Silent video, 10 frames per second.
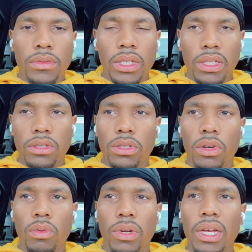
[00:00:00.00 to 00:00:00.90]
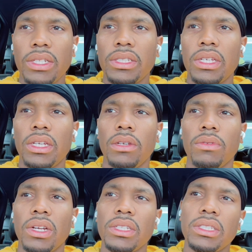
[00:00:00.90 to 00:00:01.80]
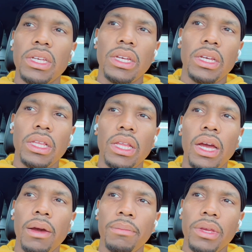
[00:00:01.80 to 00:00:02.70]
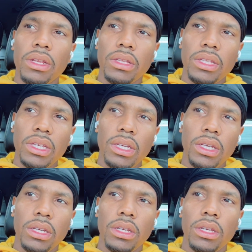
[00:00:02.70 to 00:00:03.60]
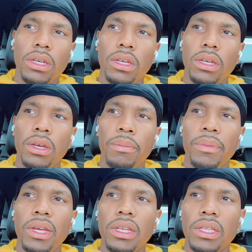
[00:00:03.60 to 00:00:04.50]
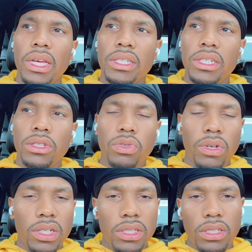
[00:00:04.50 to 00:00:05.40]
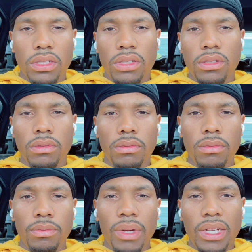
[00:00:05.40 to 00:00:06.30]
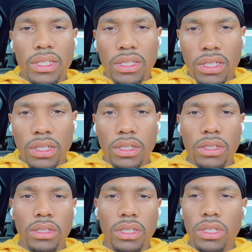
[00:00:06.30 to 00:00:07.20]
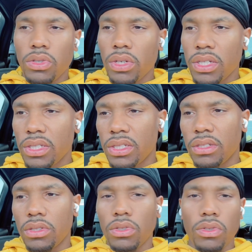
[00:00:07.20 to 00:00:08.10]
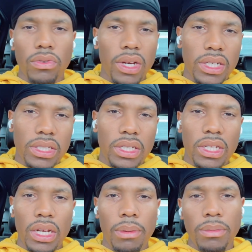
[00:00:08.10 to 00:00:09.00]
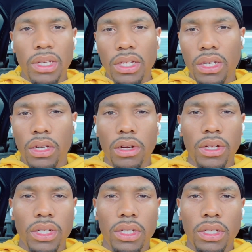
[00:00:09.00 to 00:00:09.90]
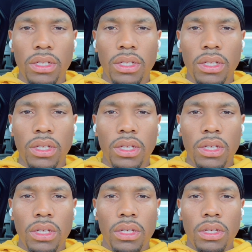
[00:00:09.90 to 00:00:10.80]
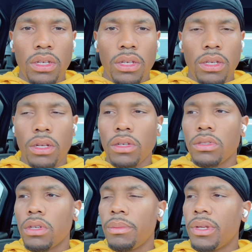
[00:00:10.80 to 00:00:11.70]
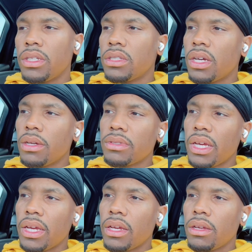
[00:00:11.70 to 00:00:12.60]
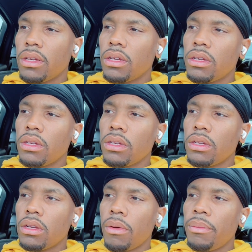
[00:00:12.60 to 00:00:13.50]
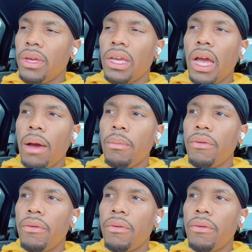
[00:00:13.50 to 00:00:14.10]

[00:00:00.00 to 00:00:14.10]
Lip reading: And so when I say allow me to lead, meaning that she trusts my decisions, she trusts the direction that I'm leading her in. You know, so many times, like, you know, me, I'm